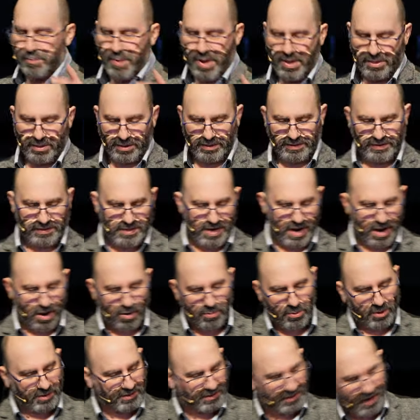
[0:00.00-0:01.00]
methods. Now, I'm
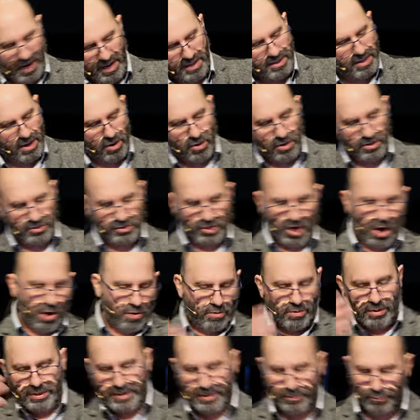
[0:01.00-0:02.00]
not saying they're
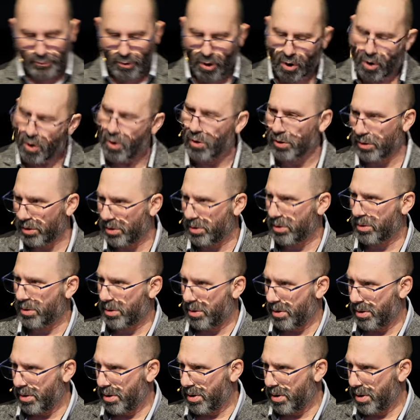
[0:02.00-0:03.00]
totally wrong,
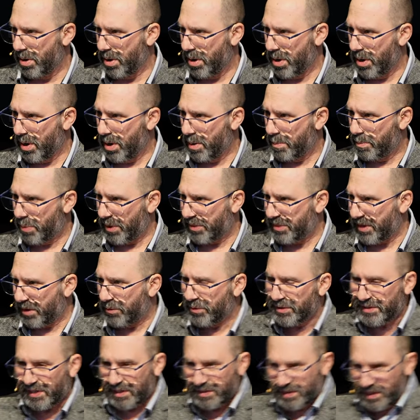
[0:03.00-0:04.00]
but
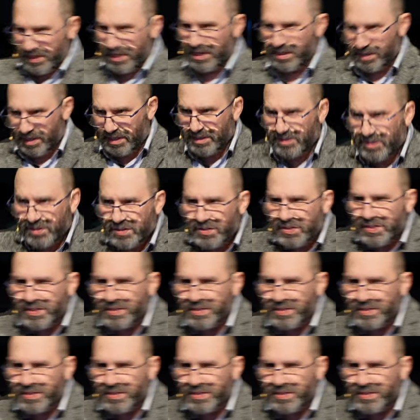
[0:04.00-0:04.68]
there's just